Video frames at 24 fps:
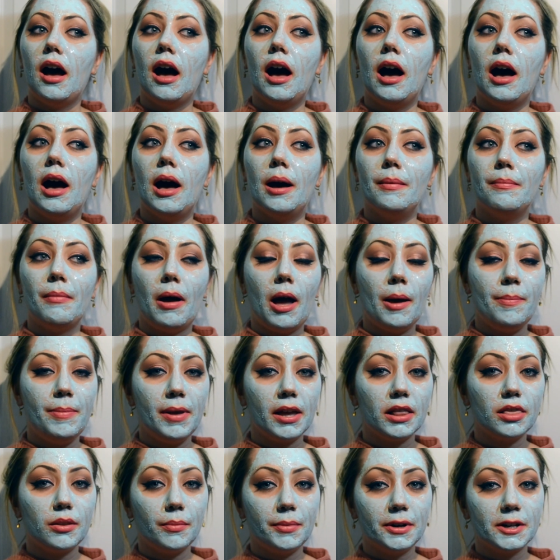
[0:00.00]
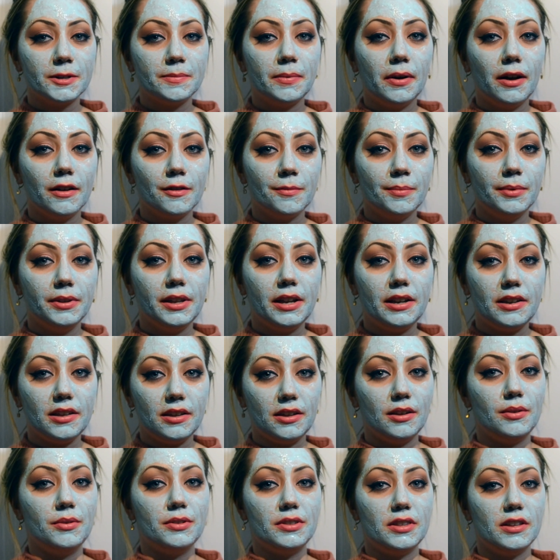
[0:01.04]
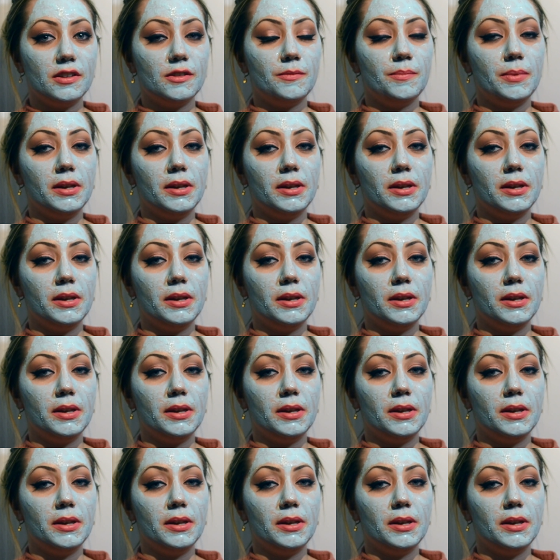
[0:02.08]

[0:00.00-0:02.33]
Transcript: I picked the worst possible day to use this